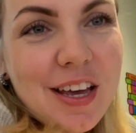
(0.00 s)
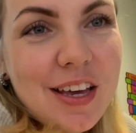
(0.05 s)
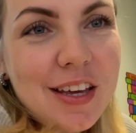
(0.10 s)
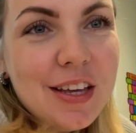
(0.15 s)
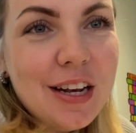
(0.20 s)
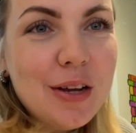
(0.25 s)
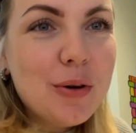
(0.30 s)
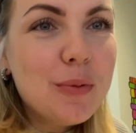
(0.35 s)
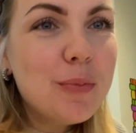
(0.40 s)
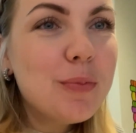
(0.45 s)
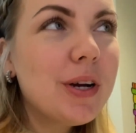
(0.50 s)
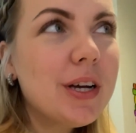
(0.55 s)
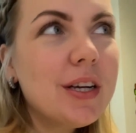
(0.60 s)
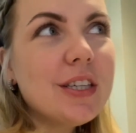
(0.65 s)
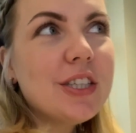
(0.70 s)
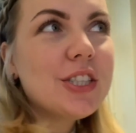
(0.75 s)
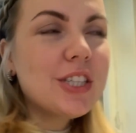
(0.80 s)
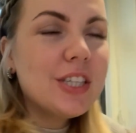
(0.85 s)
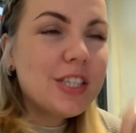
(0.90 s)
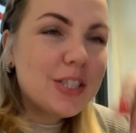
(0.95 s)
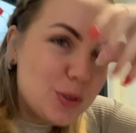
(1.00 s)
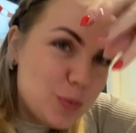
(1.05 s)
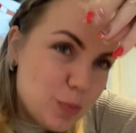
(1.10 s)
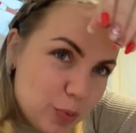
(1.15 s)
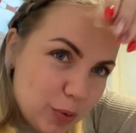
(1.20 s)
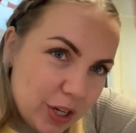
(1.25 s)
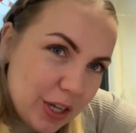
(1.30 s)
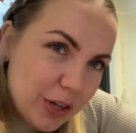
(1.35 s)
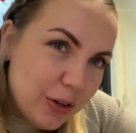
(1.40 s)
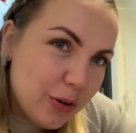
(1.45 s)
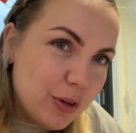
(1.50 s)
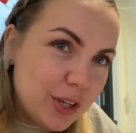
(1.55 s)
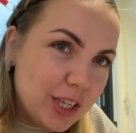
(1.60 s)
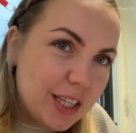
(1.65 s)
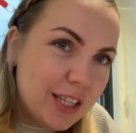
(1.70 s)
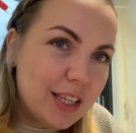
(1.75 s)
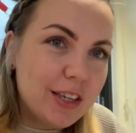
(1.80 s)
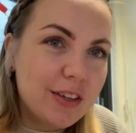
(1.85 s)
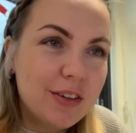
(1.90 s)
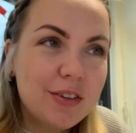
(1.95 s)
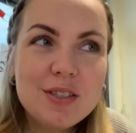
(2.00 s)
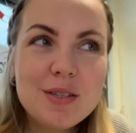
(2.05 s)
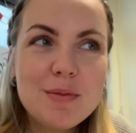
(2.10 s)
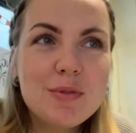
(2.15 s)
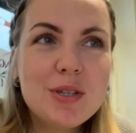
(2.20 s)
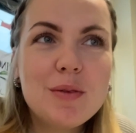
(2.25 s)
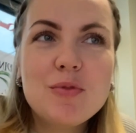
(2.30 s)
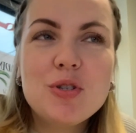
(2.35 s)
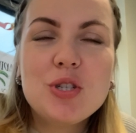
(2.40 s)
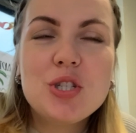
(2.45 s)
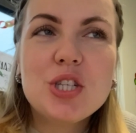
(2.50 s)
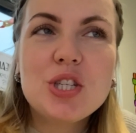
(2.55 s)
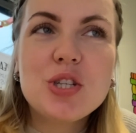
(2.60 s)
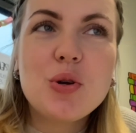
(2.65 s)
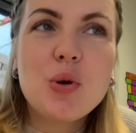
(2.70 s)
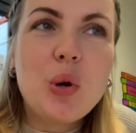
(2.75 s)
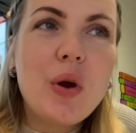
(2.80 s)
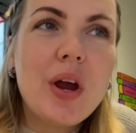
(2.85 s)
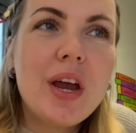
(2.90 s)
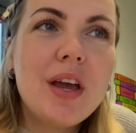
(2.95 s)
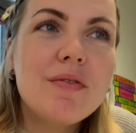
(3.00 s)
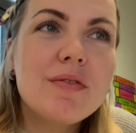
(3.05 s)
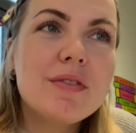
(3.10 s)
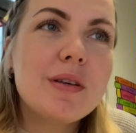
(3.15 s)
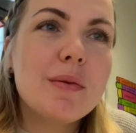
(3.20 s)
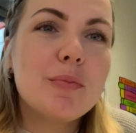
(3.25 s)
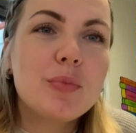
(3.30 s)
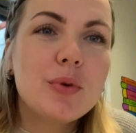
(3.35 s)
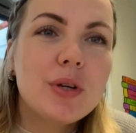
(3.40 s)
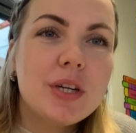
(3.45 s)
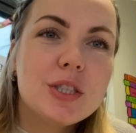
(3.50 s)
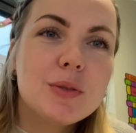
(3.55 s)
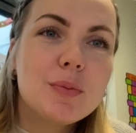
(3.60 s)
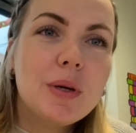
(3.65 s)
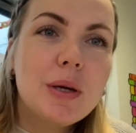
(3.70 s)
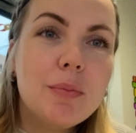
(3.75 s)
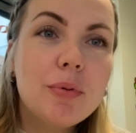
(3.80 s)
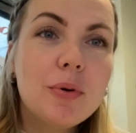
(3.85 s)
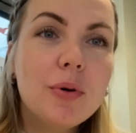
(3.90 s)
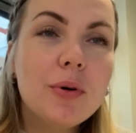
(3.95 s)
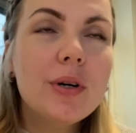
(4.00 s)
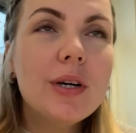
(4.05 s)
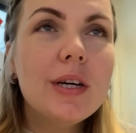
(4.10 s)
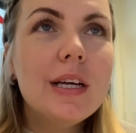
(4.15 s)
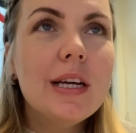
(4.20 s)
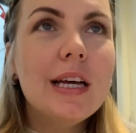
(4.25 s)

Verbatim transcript: a little British sprinkle in you. Sometimes you just crave some British people.